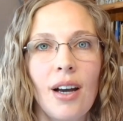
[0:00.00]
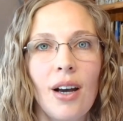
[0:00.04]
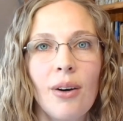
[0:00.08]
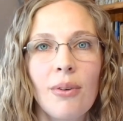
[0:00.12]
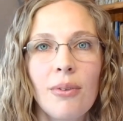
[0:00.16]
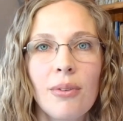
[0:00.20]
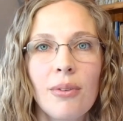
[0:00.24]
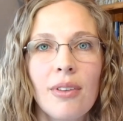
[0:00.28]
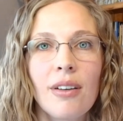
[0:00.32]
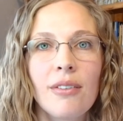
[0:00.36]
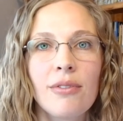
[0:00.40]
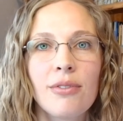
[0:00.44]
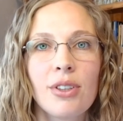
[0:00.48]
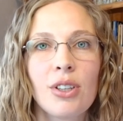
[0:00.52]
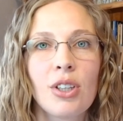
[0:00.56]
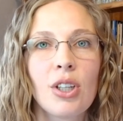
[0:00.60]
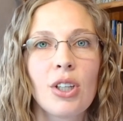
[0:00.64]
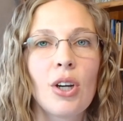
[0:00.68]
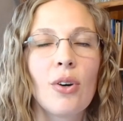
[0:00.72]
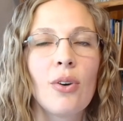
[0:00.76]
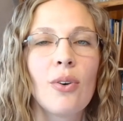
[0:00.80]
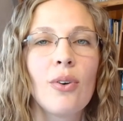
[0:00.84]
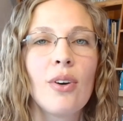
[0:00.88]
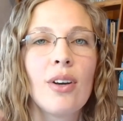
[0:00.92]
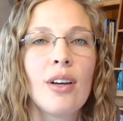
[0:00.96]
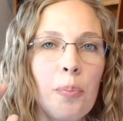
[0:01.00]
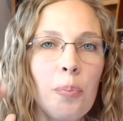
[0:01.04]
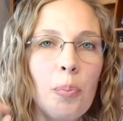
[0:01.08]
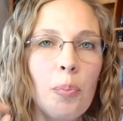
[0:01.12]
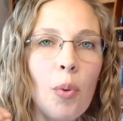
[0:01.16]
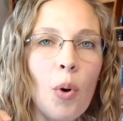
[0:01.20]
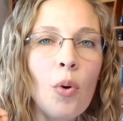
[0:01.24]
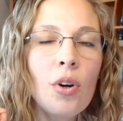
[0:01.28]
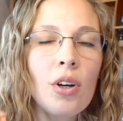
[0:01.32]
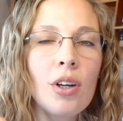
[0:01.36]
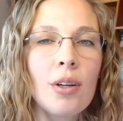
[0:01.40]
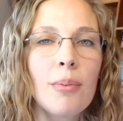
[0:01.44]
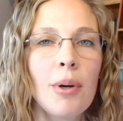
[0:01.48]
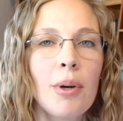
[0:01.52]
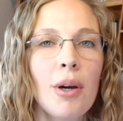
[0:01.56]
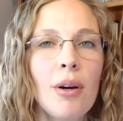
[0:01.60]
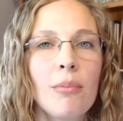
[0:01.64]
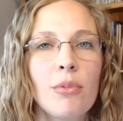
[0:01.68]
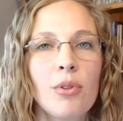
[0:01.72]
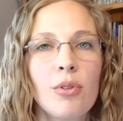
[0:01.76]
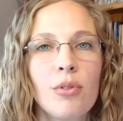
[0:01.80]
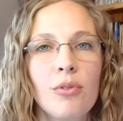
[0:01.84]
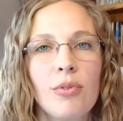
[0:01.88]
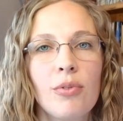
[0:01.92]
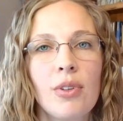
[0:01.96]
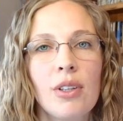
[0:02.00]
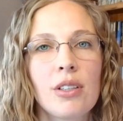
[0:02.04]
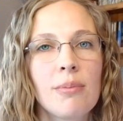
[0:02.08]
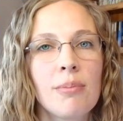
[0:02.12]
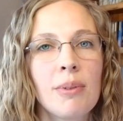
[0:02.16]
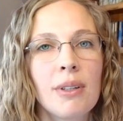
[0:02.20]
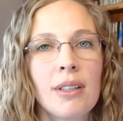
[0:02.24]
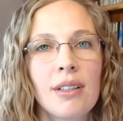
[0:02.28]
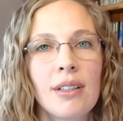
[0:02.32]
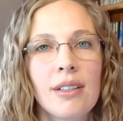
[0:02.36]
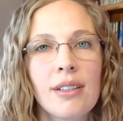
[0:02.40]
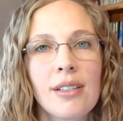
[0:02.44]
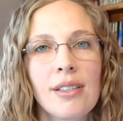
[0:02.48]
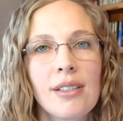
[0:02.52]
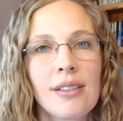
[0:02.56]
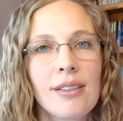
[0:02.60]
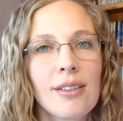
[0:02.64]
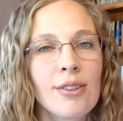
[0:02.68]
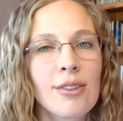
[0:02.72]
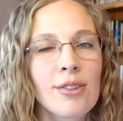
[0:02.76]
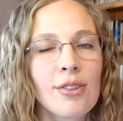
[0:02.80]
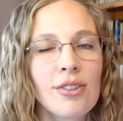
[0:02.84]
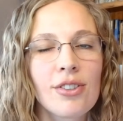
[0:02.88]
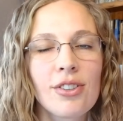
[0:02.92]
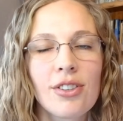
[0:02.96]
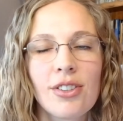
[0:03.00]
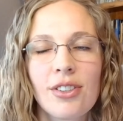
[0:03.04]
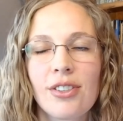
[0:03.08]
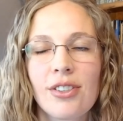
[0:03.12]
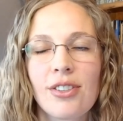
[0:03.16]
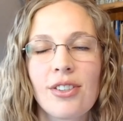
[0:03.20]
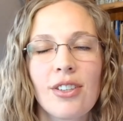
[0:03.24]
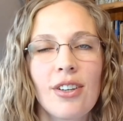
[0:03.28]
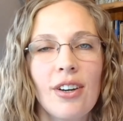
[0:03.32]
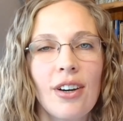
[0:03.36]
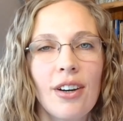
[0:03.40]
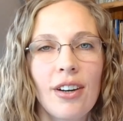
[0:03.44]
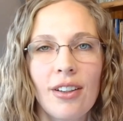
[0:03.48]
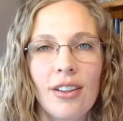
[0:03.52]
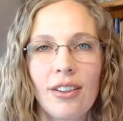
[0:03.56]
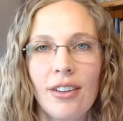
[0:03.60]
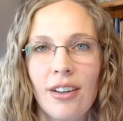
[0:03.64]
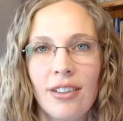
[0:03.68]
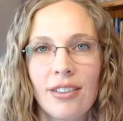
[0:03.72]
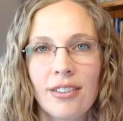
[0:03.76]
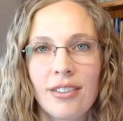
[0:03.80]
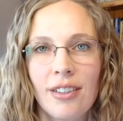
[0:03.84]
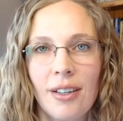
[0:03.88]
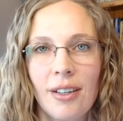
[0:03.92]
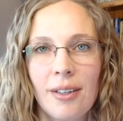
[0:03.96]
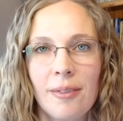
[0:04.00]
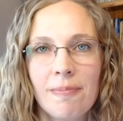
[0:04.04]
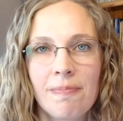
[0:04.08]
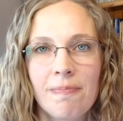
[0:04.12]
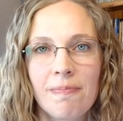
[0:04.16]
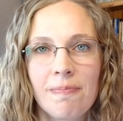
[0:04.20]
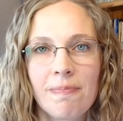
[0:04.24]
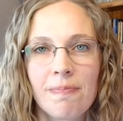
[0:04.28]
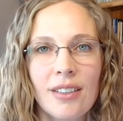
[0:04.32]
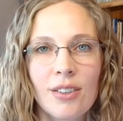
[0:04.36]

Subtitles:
I would love to know more about moon face because there's just not a lot done.